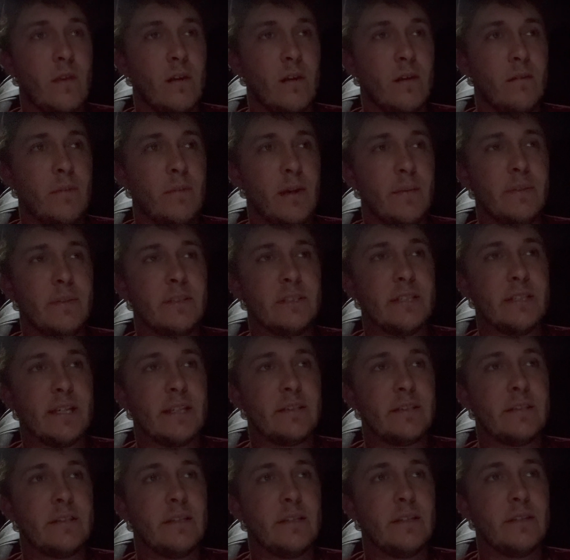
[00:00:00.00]
maybe
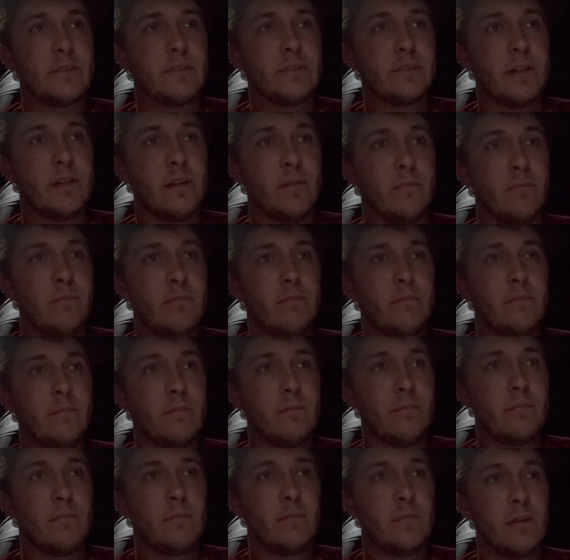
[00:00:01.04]
60 or something
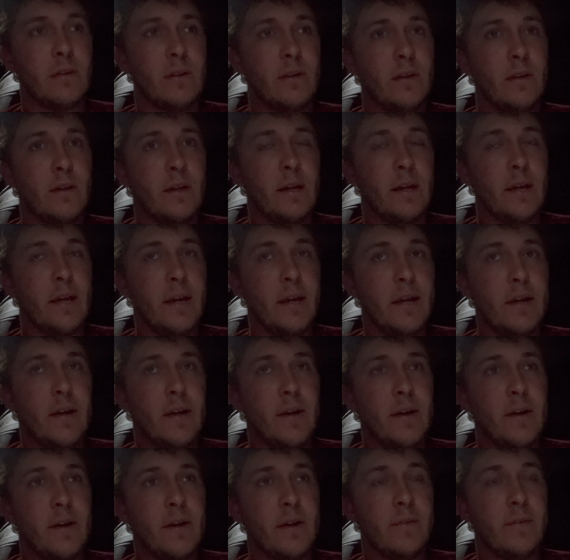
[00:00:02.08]

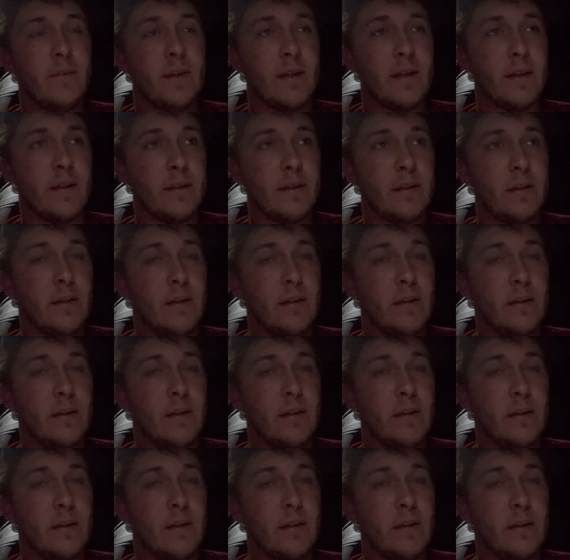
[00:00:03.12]
here, and then